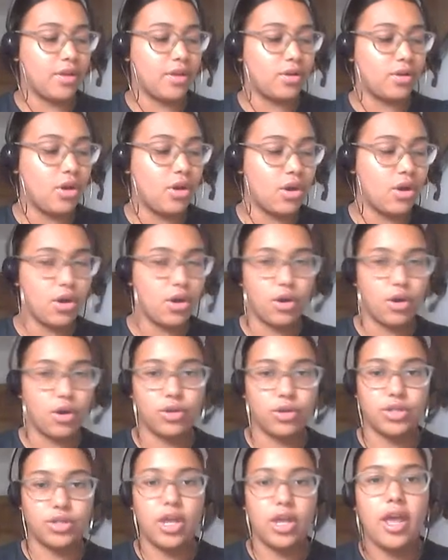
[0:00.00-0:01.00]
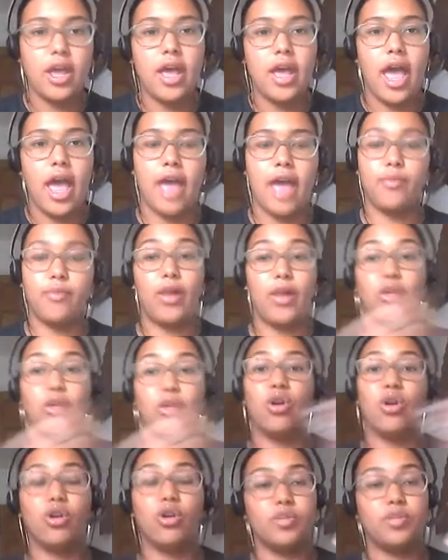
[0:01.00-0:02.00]
code.
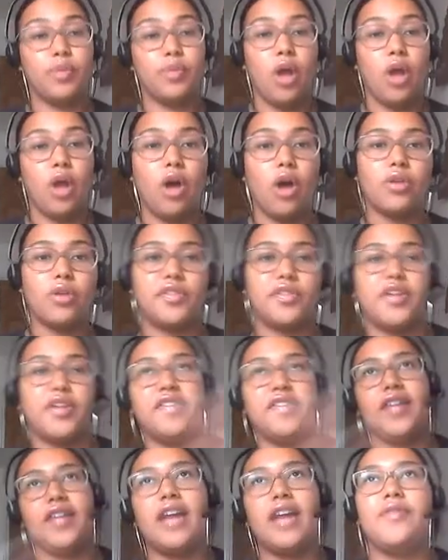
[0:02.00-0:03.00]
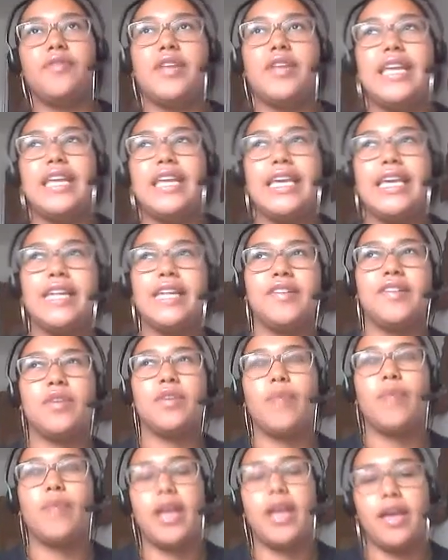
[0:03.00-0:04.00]
Code blocks. So it's kind of an easier
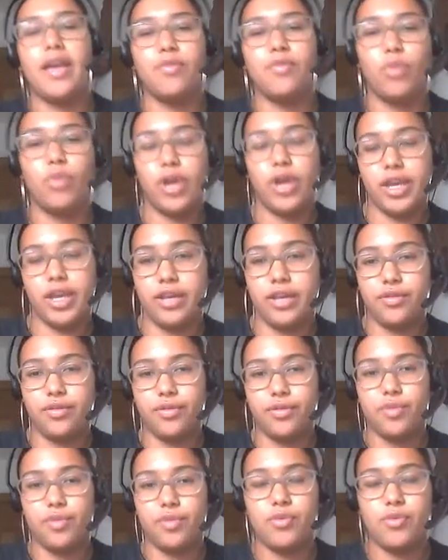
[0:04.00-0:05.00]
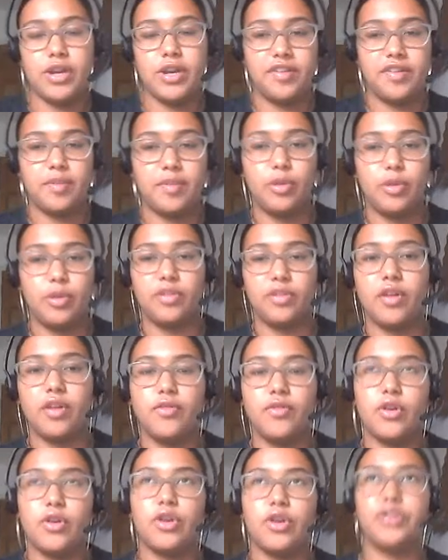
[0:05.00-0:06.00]
way of working through the principles
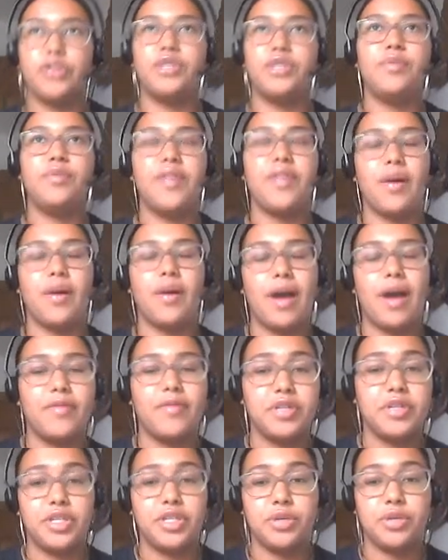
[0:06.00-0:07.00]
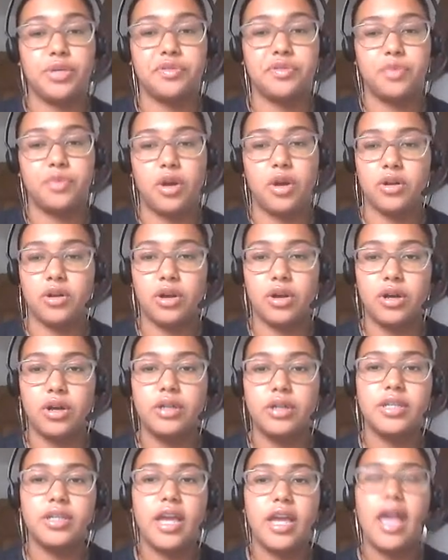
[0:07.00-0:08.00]
of coding without having to use raw
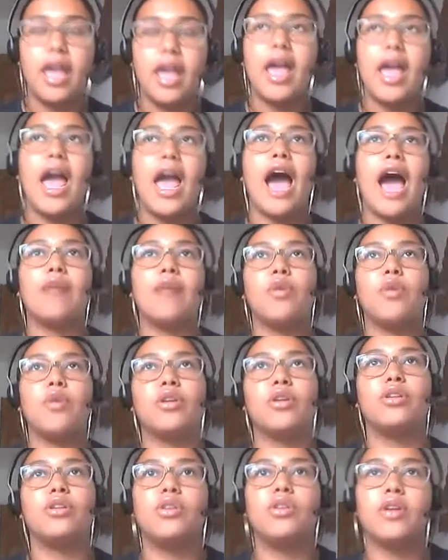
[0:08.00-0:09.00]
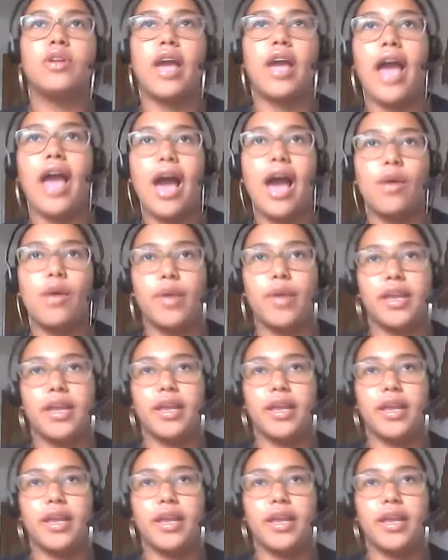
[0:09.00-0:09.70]
code. And we're going to look at how we can